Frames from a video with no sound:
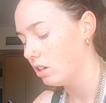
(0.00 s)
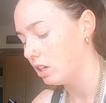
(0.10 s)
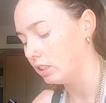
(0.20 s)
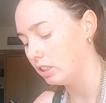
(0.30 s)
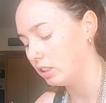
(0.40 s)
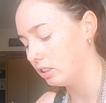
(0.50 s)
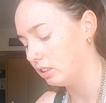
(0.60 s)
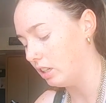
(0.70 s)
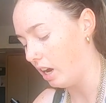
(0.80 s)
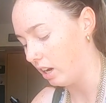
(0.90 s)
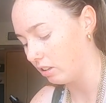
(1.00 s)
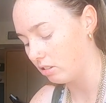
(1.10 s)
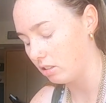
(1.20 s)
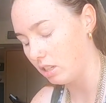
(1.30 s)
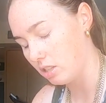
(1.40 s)

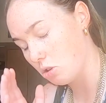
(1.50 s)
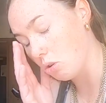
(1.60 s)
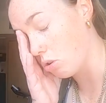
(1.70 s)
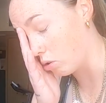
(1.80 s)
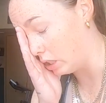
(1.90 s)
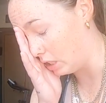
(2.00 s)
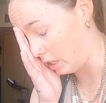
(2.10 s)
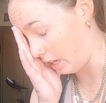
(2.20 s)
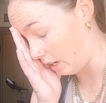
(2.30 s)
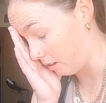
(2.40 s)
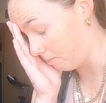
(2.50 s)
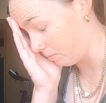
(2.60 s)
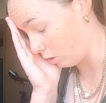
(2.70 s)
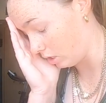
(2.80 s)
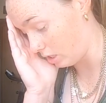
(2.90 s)
They're too cringy, they are,
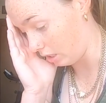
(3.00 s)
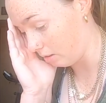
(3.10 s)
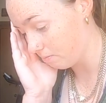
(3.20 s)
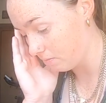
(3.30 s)
honestly.